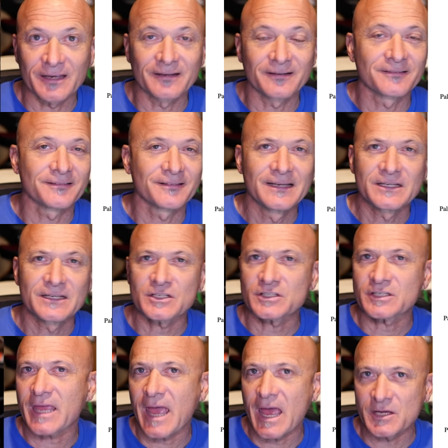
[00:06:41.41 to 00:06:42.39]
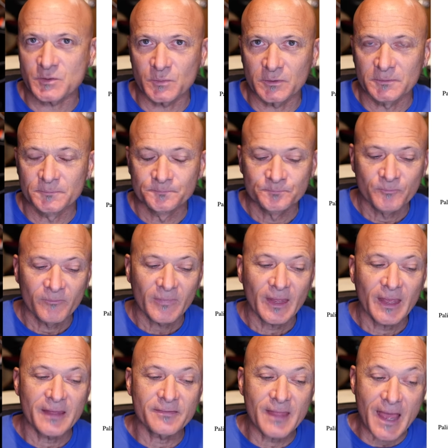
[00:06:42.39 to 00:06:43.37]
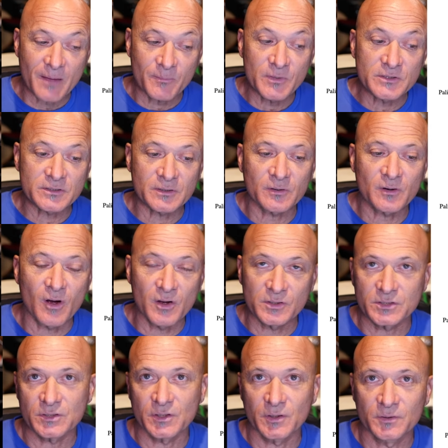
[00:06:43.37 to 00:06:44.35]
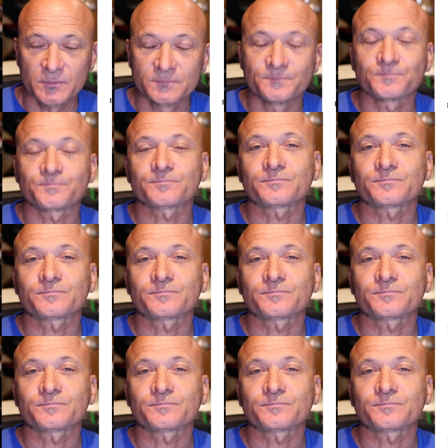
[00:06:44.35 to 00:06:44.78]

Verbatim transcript: and just casual. And that music also,